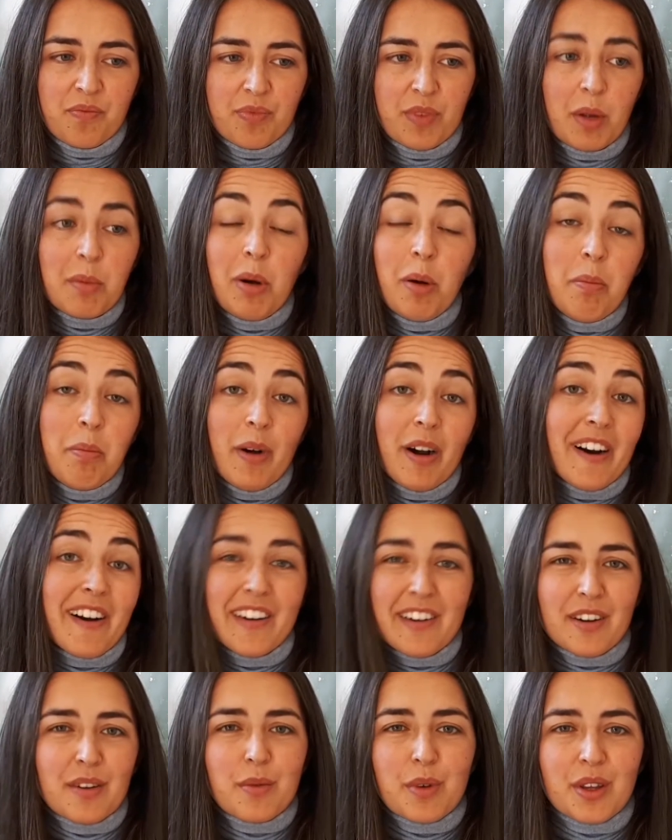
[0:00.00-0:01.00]

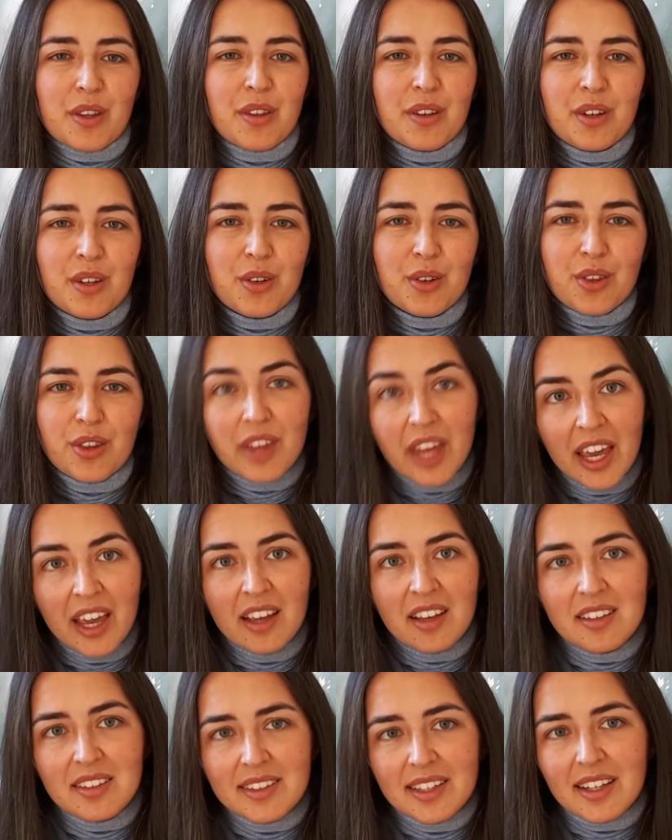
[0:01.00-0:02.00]
bombarded with new
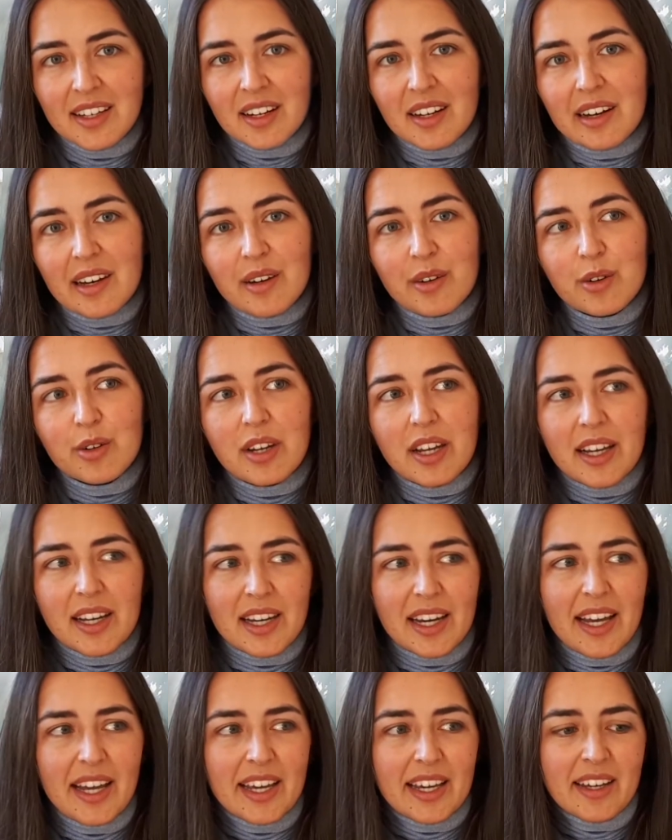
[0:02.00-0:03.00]
things, including
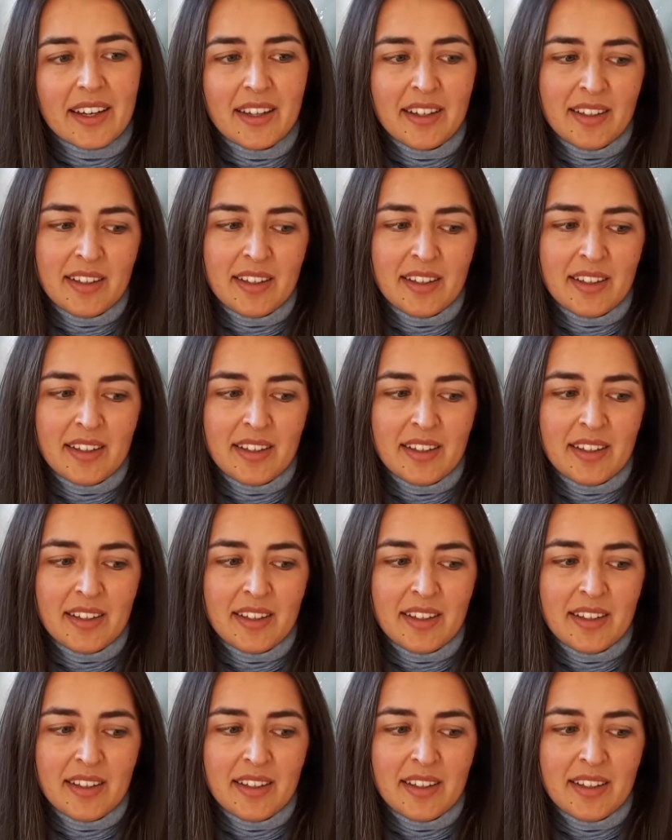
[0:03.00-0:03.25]
like,